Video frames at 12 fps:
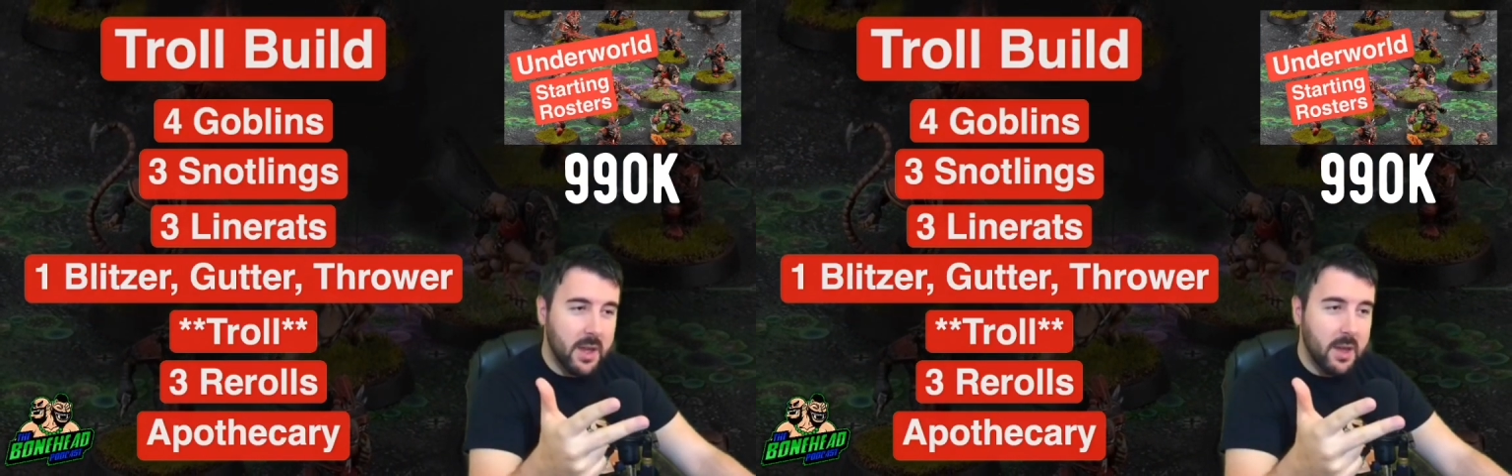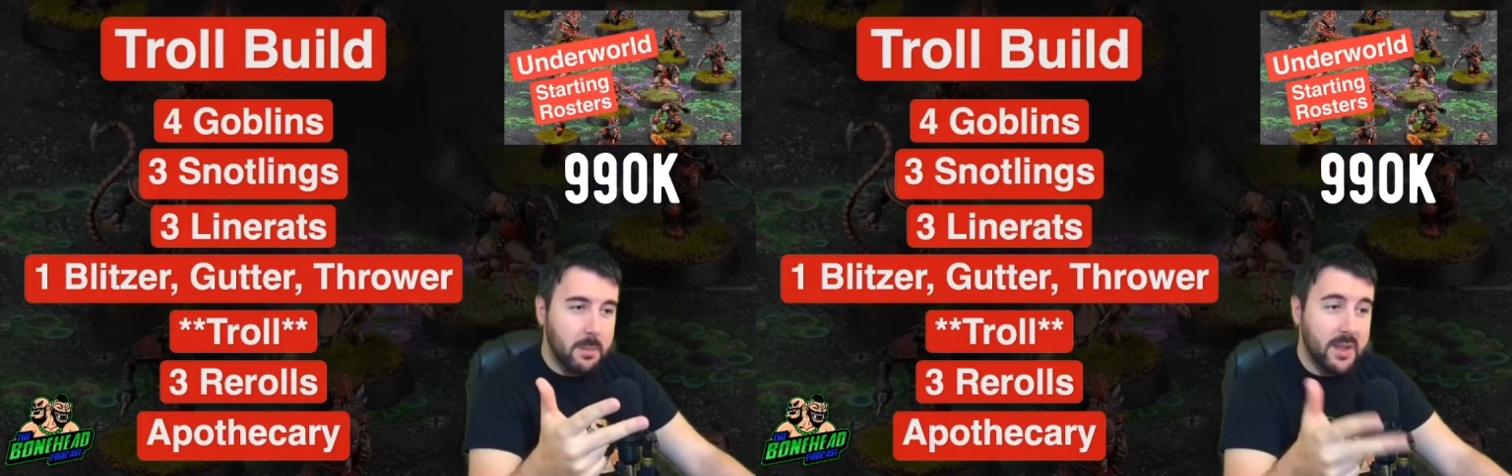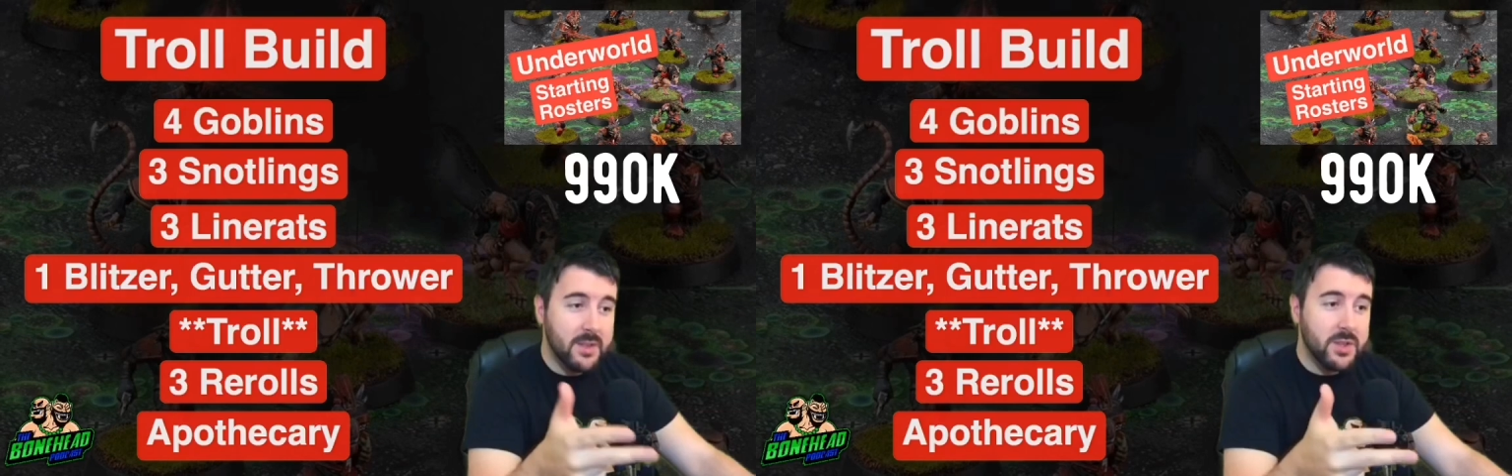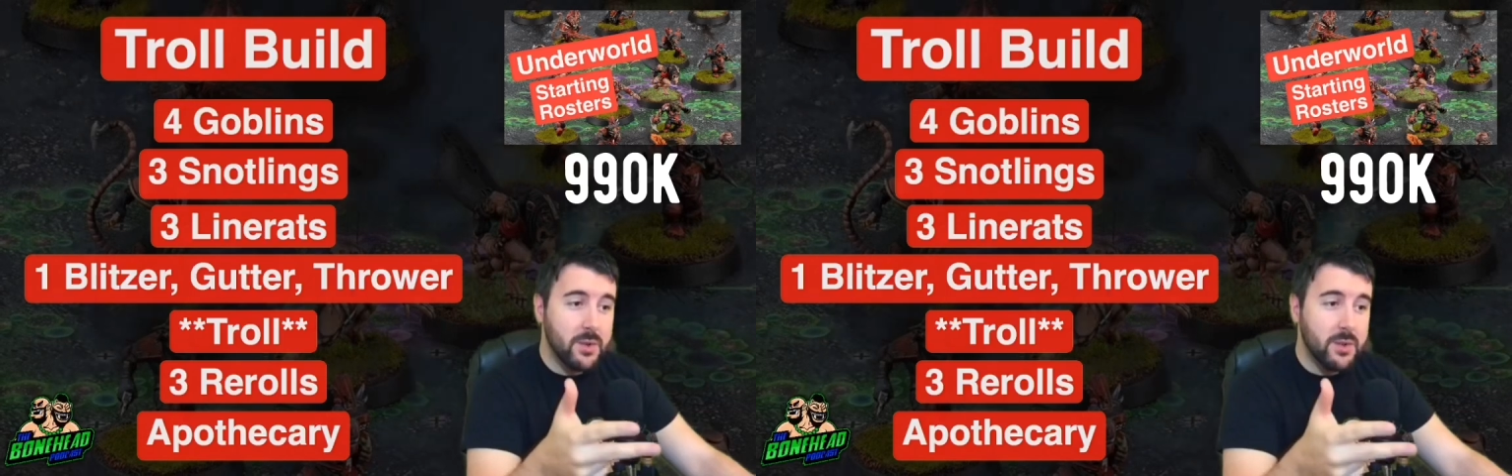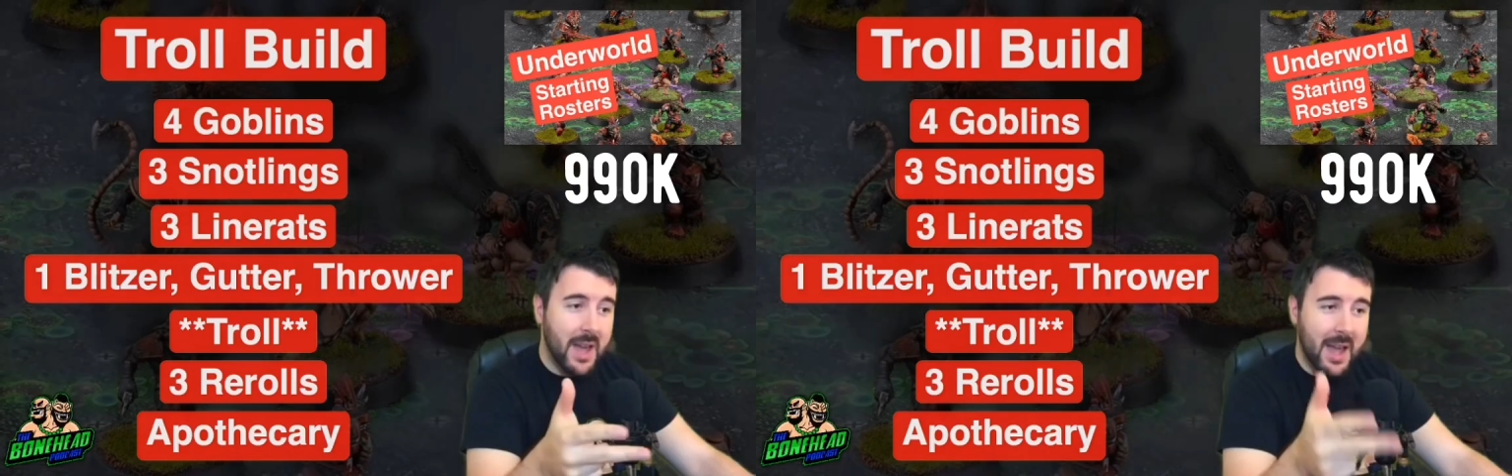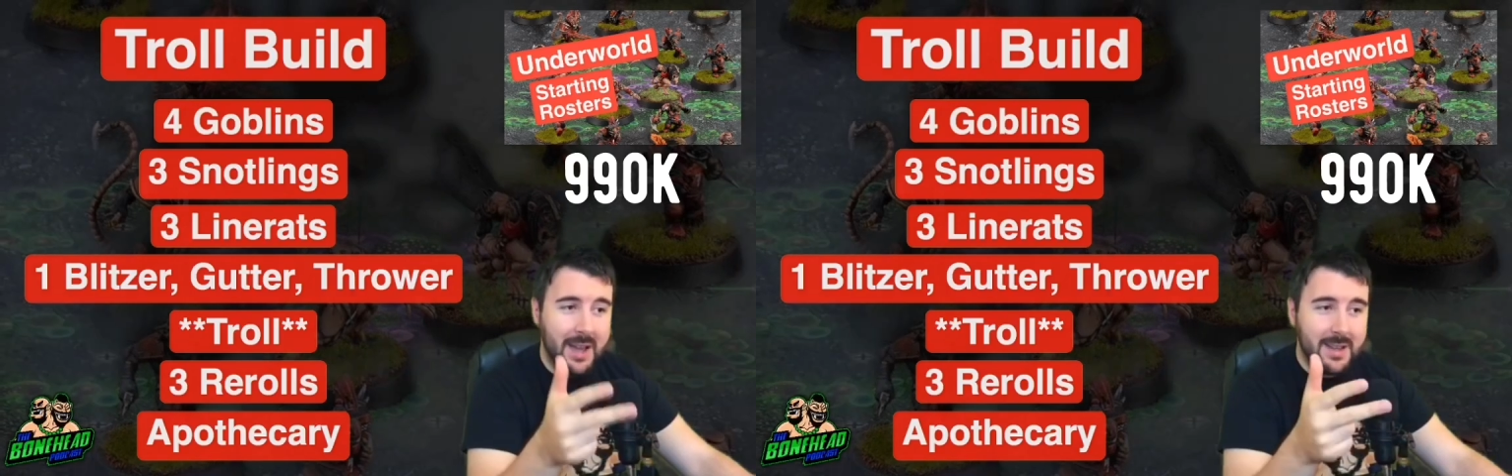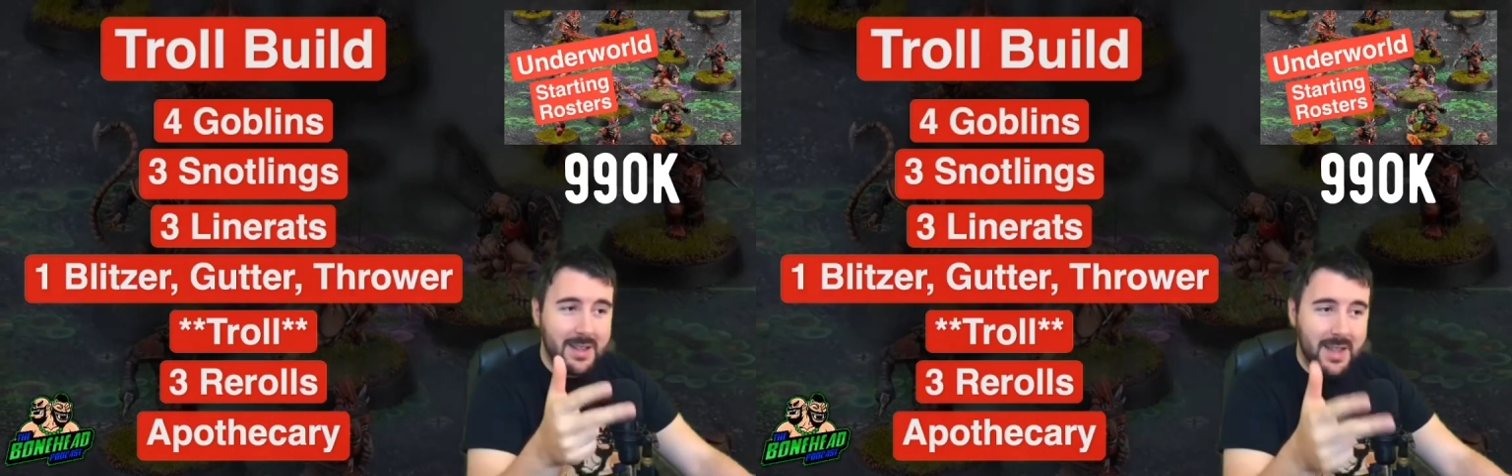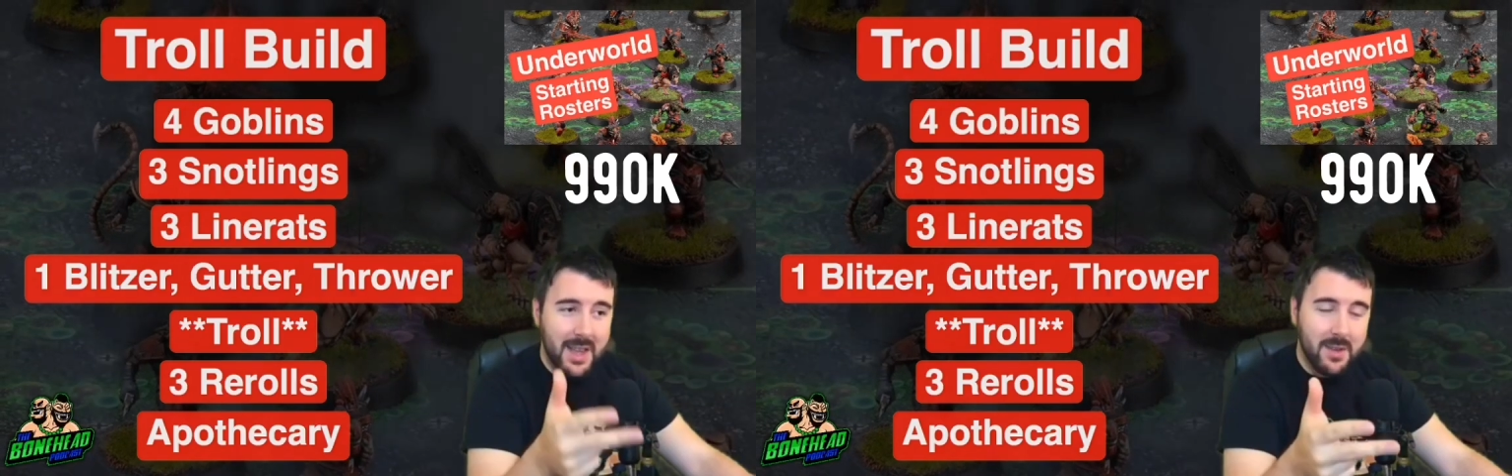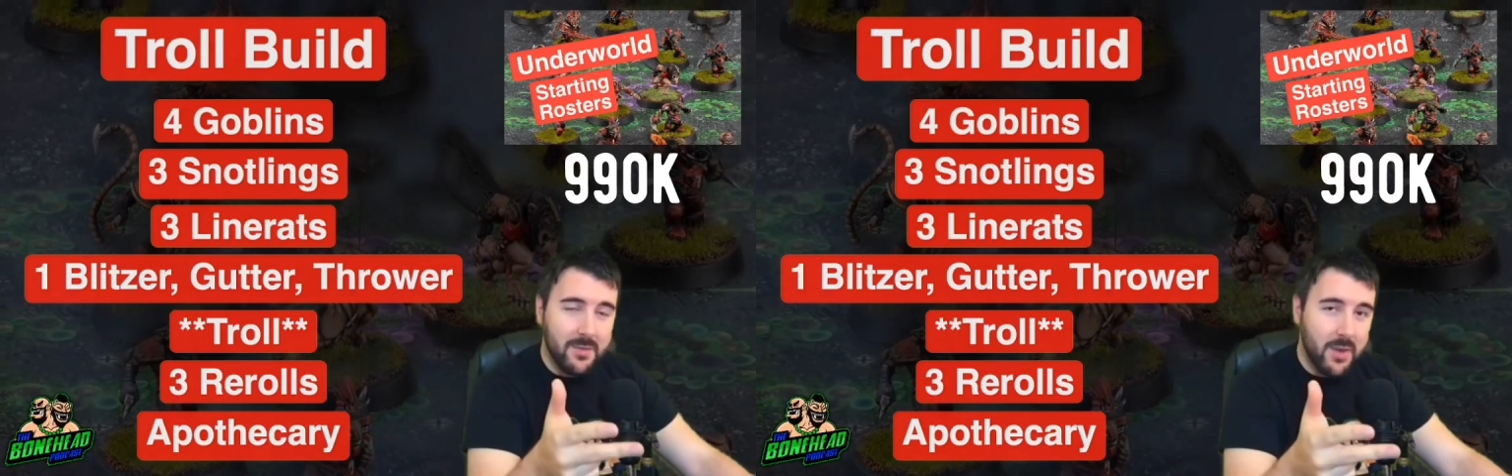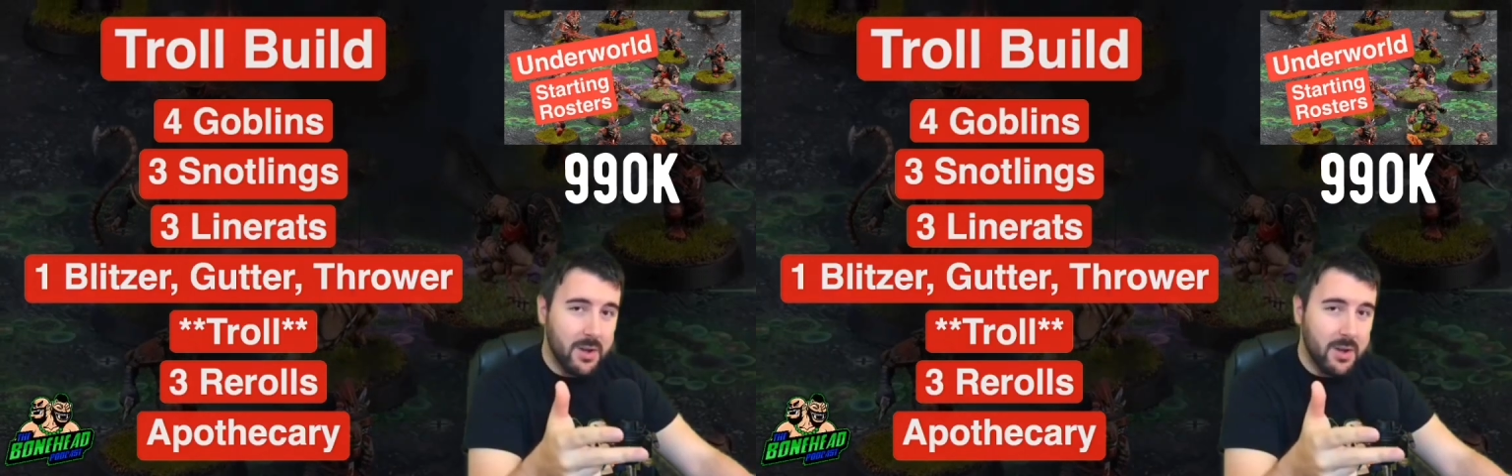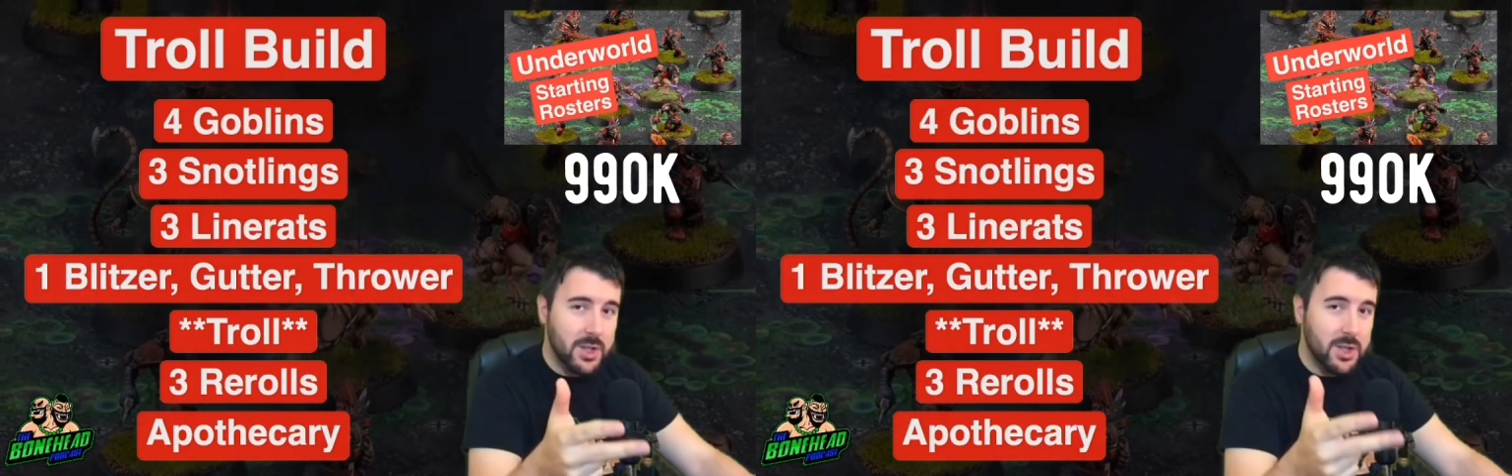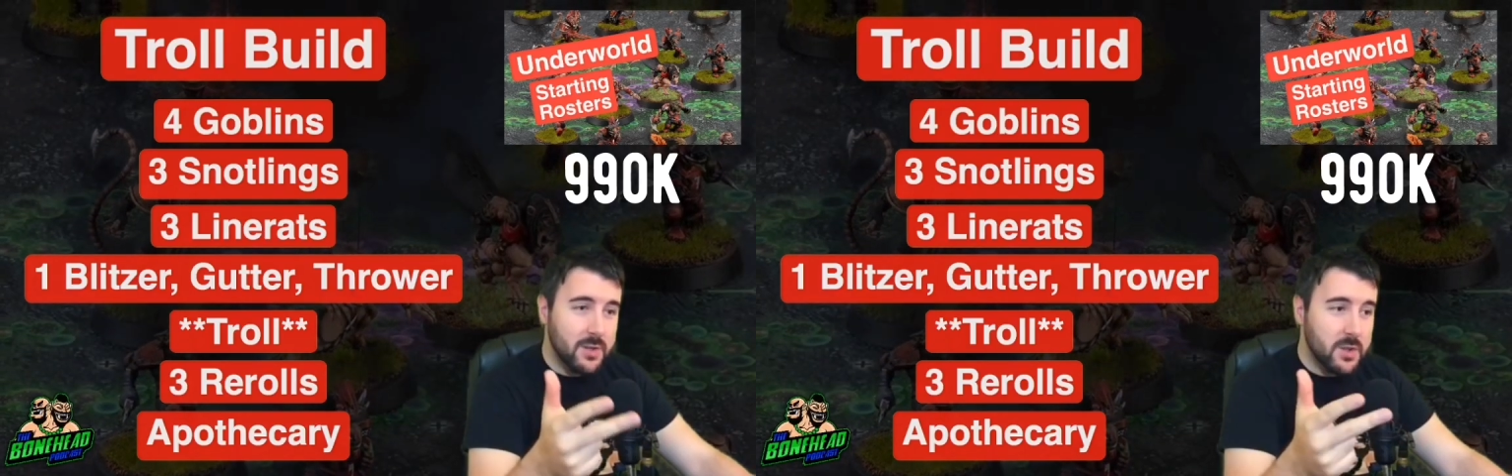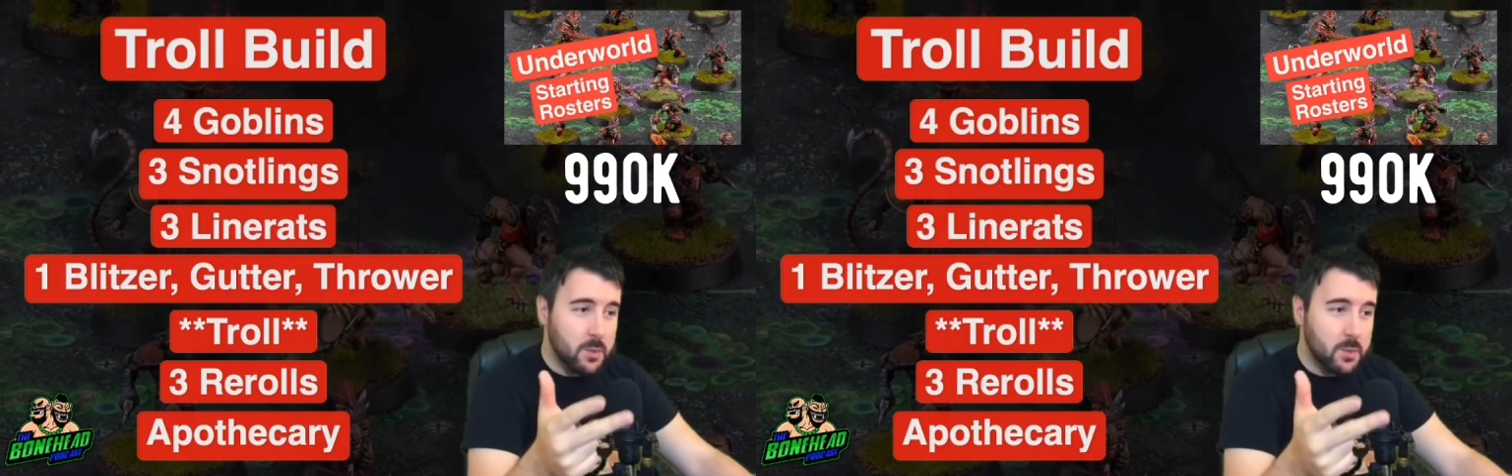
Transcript: means you can take advantage of